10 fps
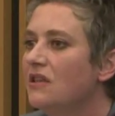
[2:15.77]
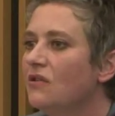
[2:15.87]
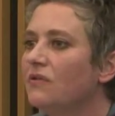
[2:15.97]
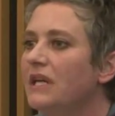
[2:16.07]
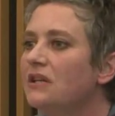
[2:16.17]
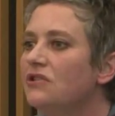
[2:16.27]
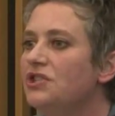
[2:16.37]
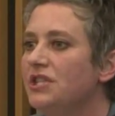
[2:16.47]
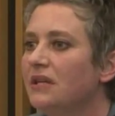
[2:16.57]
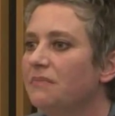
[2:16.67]
Your
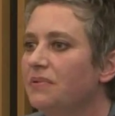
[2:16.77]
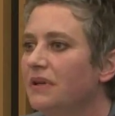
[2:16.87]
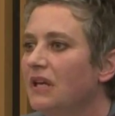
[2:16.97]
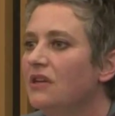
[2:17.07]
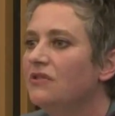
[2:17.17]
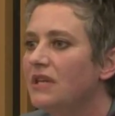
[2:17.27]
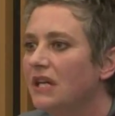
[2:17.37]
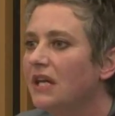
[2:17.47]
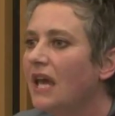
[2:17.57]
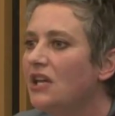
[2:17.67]
leadership, your
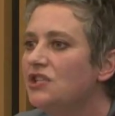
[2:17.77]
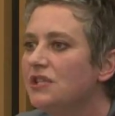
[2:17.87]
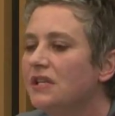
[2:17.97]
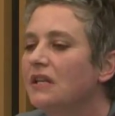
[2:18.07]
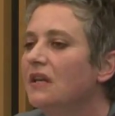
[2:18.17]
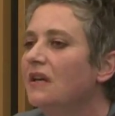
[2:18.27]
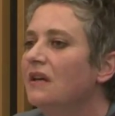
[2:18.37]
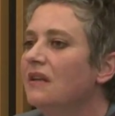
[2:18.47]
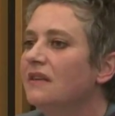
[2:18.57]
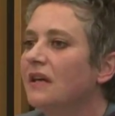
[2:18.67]
dedication,
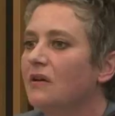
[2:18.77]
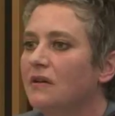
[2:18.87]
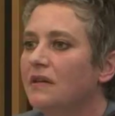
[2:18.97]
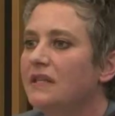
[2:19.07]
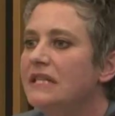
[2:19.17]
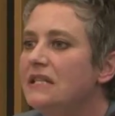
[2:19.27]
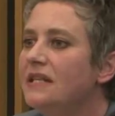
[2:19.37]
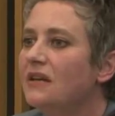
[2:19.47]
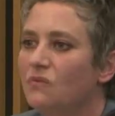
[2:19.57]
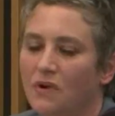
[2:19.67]
the
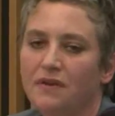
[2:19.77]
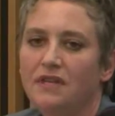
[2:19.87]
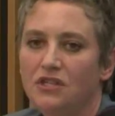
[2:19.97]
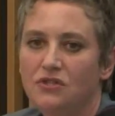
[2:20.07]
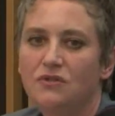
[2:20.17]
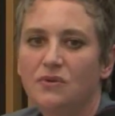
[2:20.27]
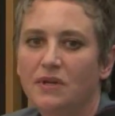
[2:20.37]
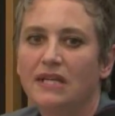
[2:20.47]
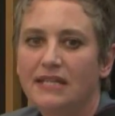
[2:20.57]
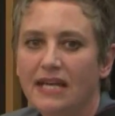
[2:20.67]
detailed work that you do
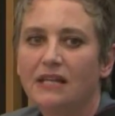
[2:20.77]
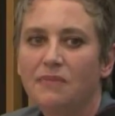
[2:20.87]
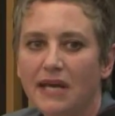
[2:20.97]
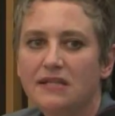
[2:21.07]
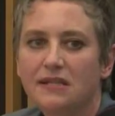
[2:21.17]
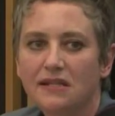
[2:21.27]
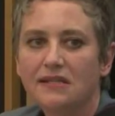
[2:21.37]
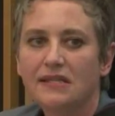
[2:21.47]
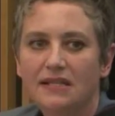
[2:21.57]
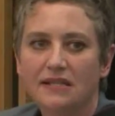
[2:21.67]
on a daily
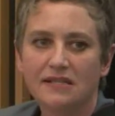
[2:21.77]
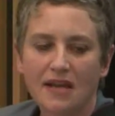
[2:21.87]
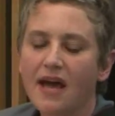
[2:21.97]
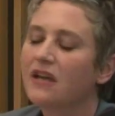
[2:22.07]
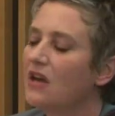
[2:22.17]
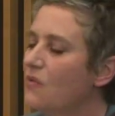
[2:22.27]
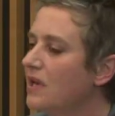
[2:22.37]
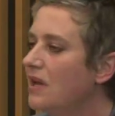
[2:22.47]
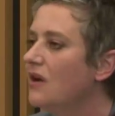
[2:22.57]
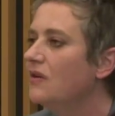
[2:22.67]
basis, it does not go
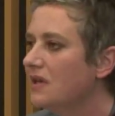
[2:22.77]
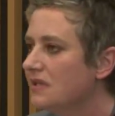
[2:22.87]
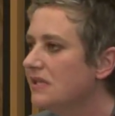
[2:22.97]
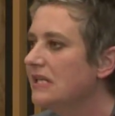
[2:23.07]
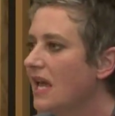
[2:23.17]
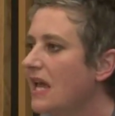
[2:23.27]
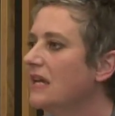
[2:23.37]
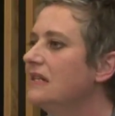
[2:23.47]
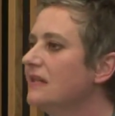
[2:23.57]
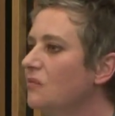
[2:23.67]
unnoticed.
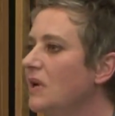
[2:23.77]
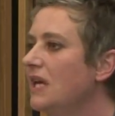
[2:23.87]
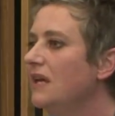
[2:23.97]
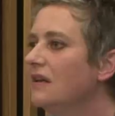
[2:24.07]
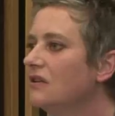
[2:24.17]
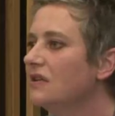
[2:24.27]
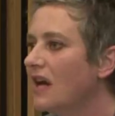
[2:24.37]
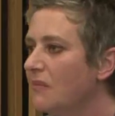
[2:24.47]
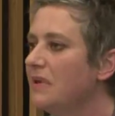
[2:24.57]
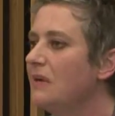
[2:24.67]
And we could
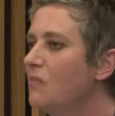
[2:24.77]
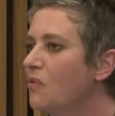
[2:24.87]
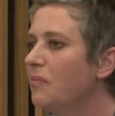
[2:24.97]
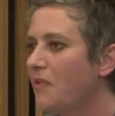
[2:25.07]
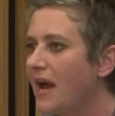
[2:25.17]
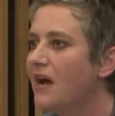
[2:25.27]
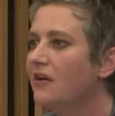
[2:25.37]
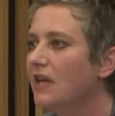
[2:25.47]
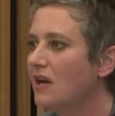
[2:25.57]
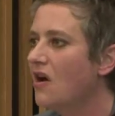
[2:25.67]
not be more
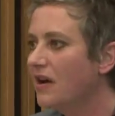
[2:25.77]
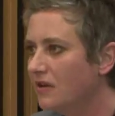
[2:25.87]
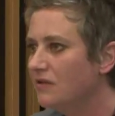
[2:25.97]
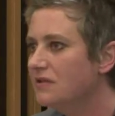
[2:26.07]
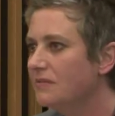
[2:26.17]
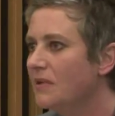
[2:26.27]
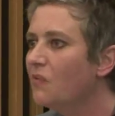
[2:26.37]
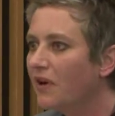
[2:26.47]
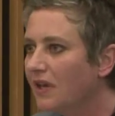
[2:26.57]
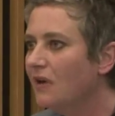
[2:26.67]
proud and honored to be
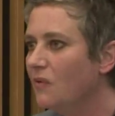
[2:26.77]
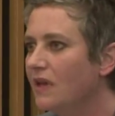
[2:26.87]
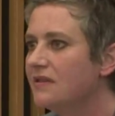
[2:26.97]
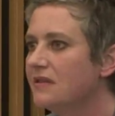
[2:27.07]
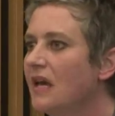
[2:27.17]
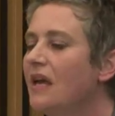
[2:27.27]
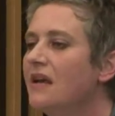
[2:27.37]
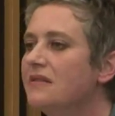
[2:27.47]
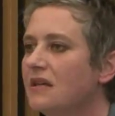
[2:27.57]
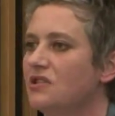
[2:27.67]
working with
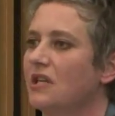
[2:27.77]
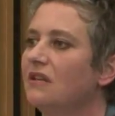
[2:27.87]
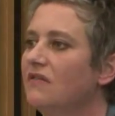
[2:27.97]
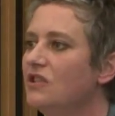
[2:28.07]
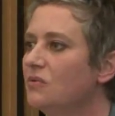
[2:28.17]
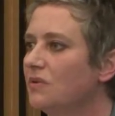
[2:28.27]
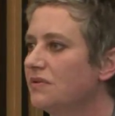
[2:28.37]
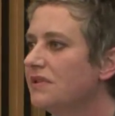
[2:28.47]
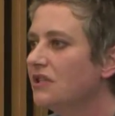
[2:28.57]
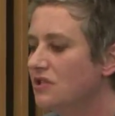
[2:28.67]
such
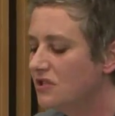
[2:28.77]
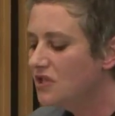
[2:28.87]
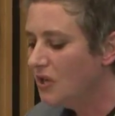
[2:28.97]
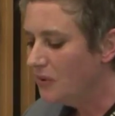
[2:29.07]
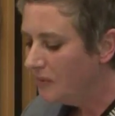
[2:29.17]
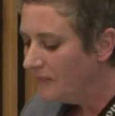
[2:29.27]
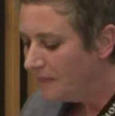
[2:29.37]
individuals such as you.